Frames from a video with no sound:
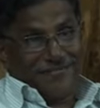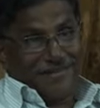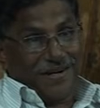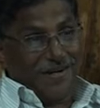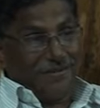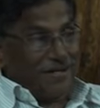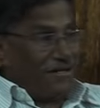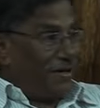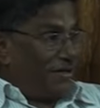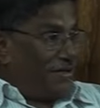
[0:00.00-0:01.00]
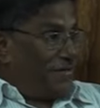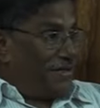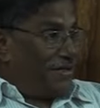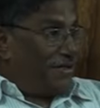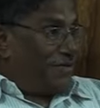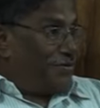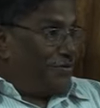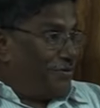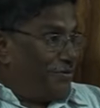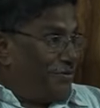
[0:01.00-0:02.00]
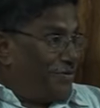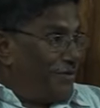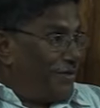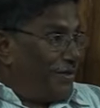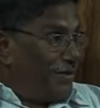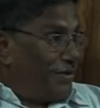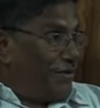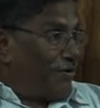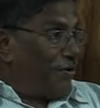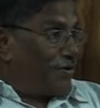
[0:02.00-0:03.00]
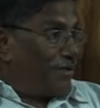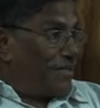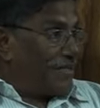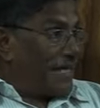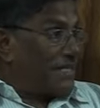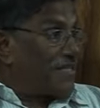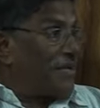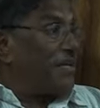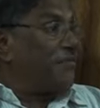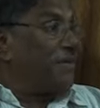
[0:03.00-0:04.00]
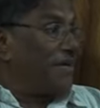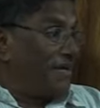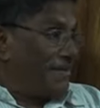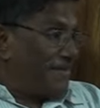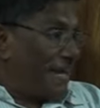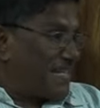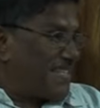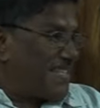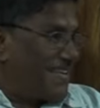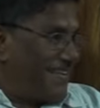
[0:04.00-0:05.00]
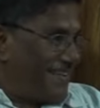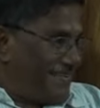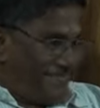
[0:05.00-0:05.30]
Freedom is not the ability to do the wrong thing. That's slavery. That's sin.